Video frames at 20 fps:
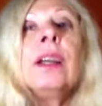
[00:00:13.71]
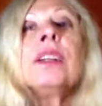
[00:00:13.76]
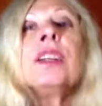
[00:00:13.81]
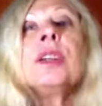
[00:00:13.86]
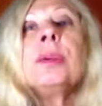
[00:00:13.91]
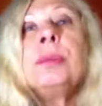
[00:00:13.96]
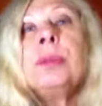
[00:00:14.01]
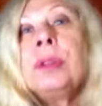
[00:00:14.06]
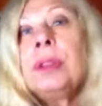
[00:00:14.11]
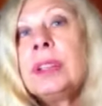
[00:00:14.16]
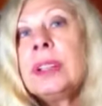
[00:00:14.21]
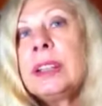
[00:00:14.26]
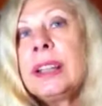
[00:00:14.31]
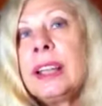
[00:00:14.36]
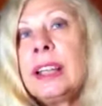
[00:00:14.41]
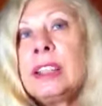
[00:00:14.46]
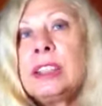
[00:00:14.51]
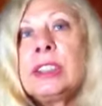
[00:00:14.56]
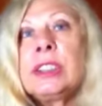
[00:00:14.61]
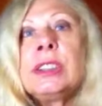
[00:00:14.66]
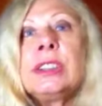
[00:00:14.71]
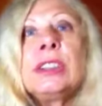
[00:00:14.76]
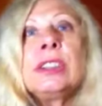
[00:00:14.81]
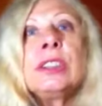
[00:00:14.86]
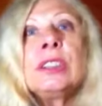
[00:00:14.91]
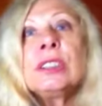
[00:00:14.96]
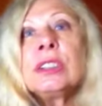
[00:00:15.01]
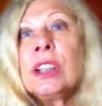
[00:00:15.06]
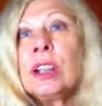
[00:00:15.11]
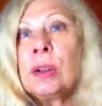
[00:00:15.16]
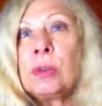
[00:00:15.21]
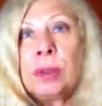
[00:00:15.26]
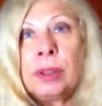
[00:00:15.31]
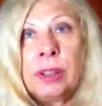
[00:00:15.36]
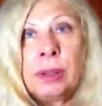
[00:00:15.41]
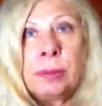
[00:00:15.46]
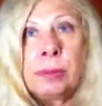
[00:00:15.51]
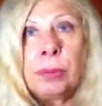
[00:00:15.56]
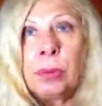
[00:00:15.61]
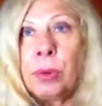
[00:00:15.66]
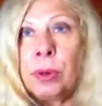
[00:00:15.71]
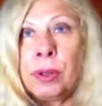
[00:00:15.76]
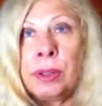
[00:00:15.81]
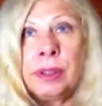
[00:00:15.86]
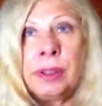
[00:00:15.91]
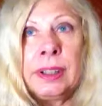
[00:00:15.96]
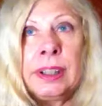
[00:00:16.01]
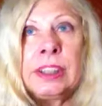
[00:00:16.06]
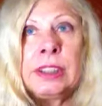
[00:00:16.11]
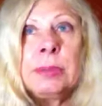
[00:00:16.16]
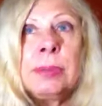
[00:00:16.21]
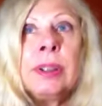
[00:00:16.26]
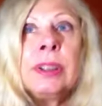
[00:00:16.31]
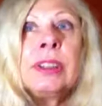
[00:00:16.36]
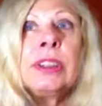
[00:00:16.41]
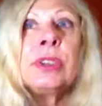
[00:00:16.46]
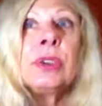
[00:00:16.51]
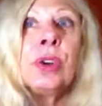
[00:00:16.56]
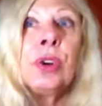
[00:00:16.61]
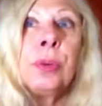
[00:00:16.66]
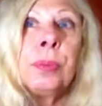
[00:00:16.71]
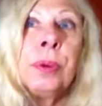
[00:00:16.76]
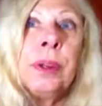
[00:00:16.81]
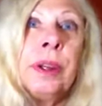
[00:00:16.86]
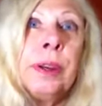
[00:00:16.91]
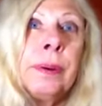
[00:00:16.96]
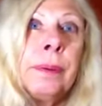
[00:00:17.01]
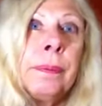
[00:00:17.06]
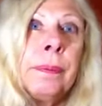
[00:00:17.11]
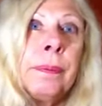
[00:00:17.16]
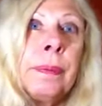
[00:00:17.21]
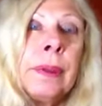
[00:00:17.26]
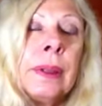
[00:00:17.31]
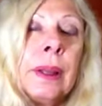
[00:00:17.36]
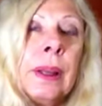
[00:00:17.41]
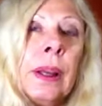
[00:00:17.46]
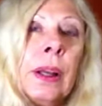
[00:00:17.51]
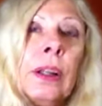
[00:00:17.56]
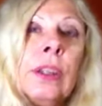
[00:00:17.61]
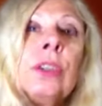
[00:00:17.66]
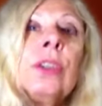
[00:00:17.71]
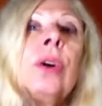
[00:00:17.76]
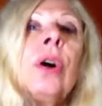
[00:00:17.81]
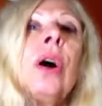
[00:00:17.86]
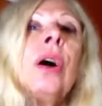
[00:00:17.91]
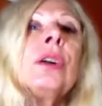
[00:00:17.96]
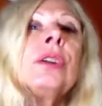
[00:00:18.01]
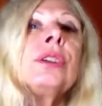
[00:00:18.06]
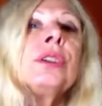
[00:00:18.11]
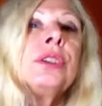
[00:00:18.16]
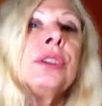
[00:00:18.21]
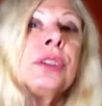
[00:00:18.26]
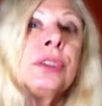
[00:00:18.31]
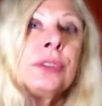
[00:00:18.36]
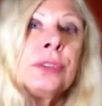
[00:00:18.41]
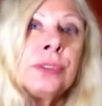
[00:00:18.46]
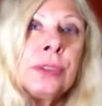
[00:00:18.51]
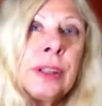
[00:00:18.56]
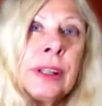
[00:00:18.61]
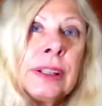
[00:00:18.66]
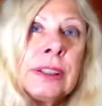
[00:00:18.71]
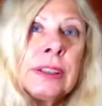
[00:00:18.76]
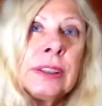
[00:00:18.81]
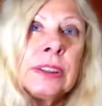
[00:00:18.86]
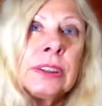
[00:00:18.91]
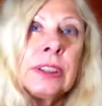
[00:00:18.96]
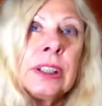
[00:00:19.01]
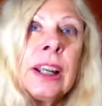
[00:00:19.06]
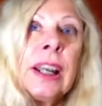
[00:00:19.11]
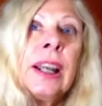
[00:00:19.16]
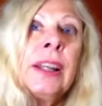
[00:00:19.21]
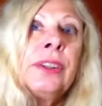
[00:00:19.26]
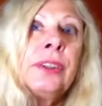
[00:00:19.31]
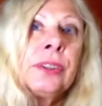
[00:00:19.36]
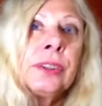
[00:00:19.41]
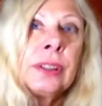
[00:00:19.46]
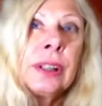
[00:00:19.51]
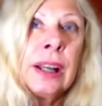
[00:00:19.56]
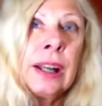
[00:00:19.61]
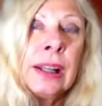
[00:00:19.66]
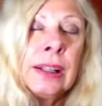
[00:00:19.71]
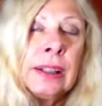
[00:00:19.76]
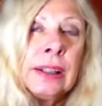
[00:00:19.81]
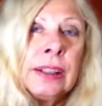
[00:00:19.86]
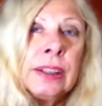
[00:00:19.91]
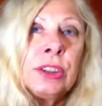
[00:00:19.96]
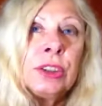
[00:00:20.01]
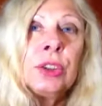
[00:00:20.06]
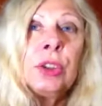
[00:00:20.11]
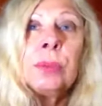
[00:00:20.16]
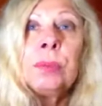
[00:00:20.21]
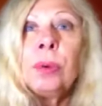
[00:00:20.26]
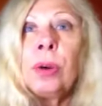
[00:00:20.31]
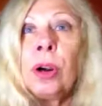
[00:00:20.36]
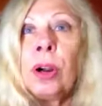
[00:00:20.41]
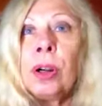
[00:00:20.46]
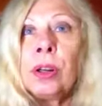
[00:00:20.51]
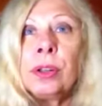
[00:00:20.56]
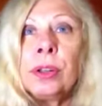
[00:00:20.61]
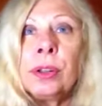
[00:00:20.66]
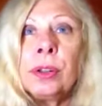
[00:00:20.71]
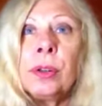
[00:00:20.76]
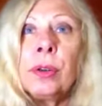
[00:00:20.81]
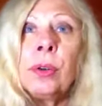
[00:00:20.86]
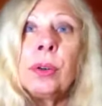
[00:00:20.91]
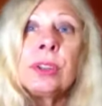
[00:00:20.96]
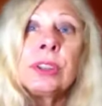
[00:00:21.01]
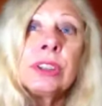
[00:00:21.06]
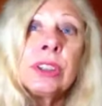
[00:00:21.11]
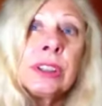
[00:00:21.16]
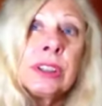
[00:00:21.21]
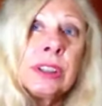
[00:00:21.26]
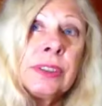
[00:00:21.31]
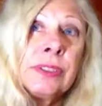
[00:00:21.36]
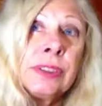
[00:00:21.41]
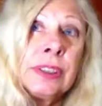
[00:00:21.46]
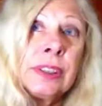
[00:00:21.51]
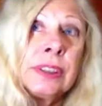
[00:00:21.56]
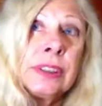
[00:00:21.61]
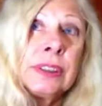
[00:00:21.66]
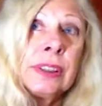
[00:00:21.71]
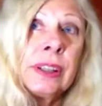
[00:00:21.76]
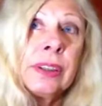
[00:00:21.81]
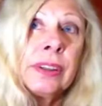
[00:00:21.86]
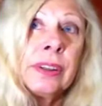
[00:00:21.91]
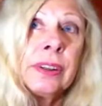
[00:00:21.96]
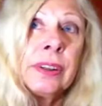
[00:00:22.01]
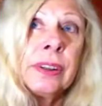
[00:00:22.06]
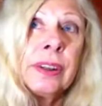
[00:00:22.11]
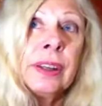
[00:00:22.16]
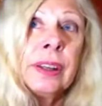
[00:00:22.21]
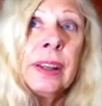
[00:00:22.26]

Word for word: Communication is so important this month, Scorpio. Talk to your friends and your colleagues, your partner or significant other.